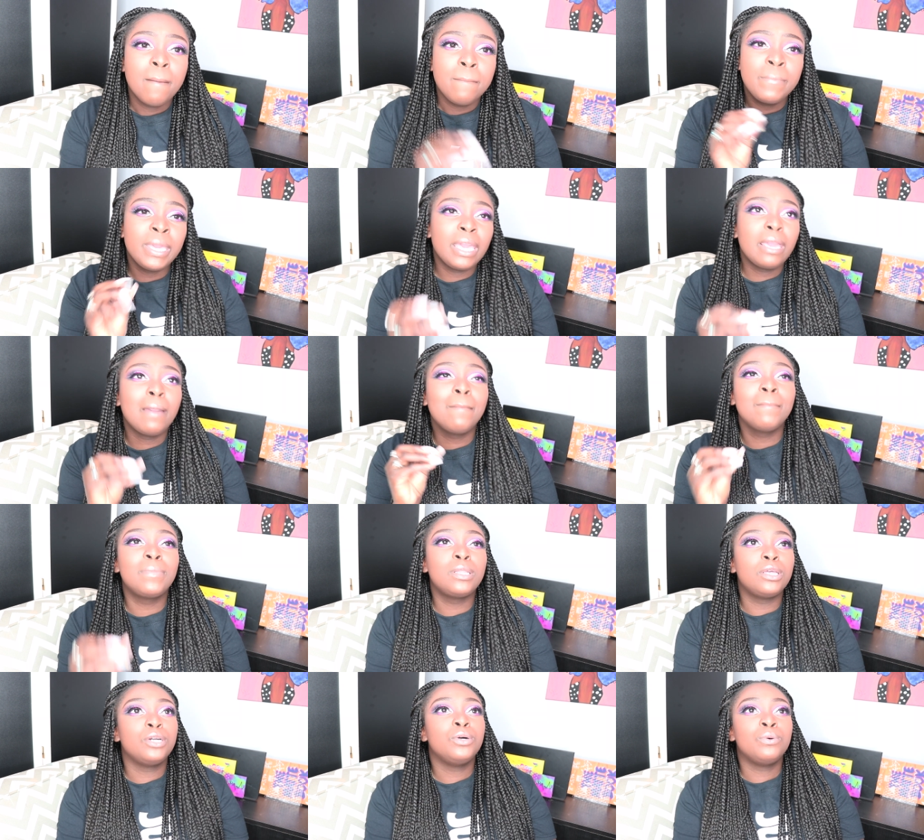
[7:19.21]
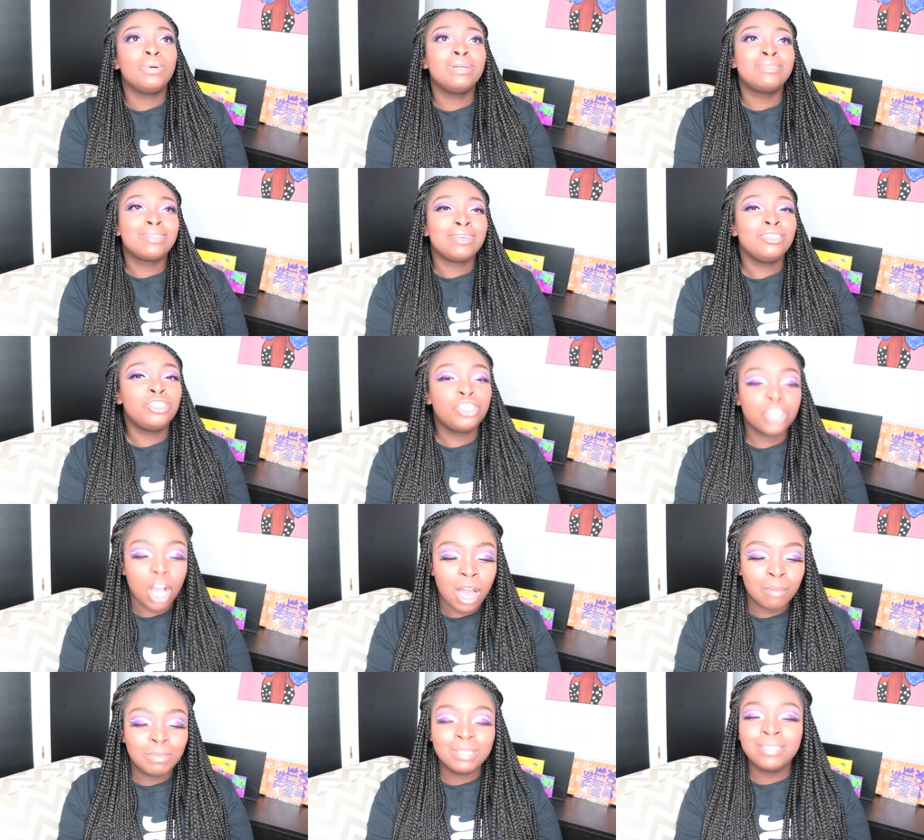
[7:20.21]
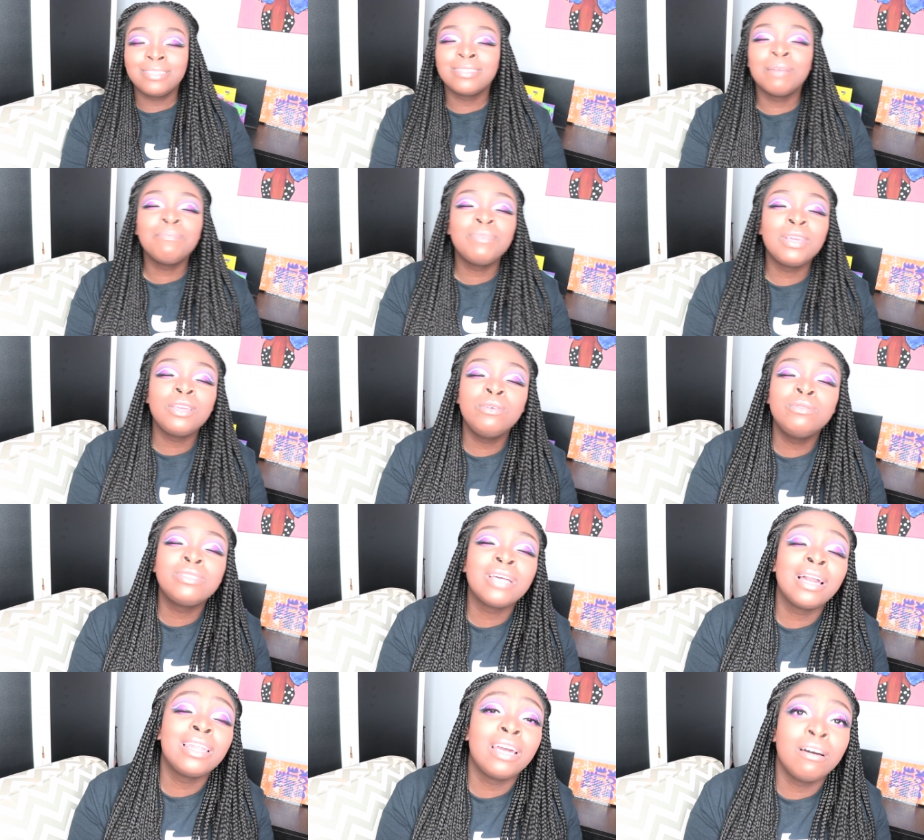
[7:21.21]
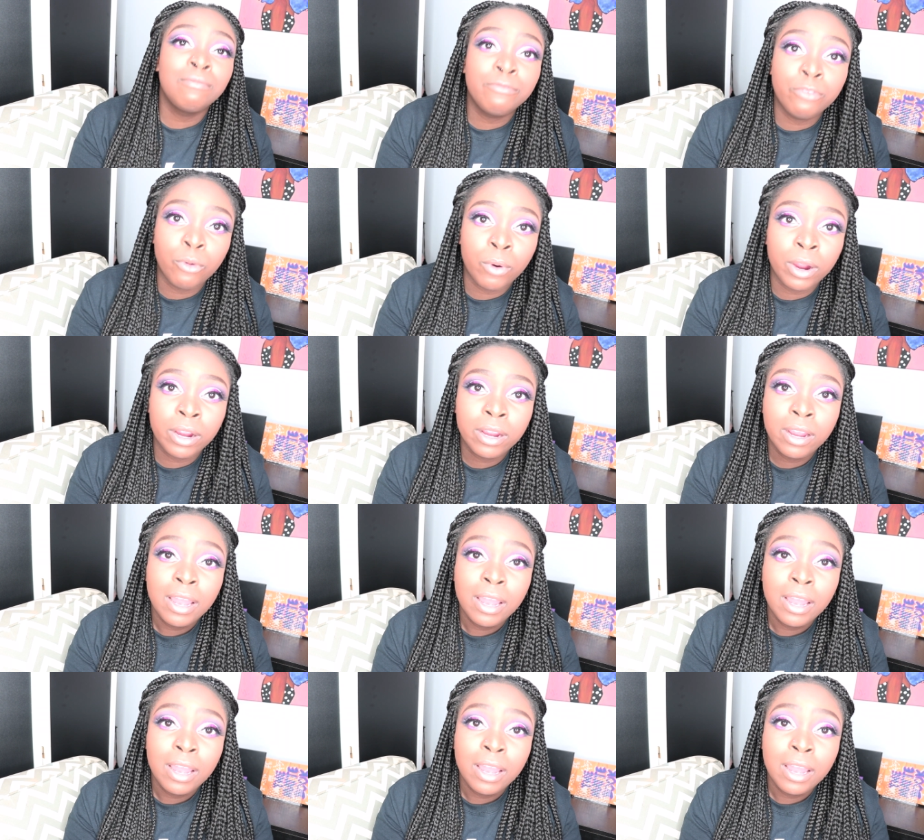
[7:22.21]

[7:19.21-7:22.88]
Being blue is a job. It's something you sign up for.